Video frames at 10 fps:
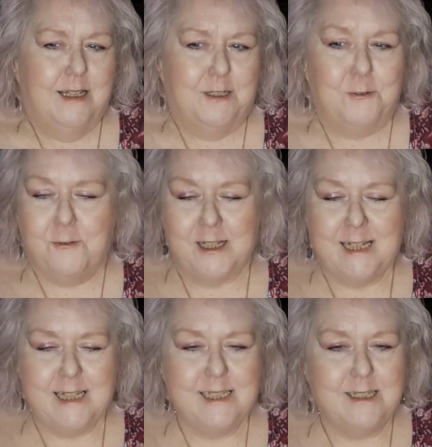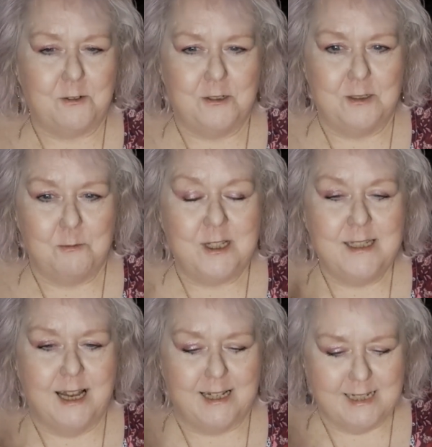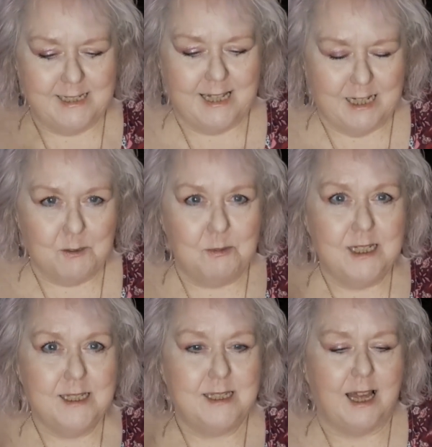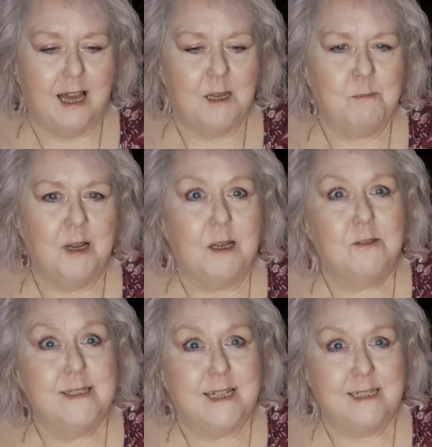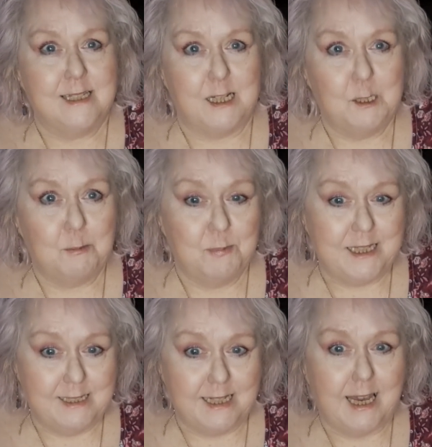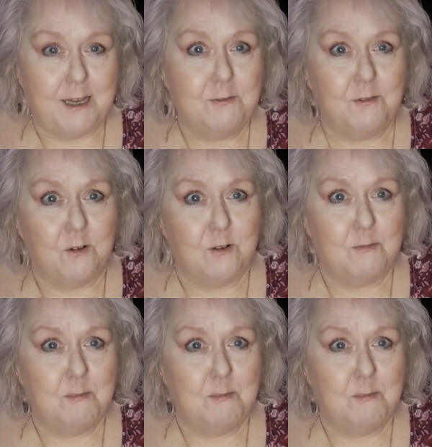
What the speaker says: the funniest, or the one that I connect with, I'll send a PDF of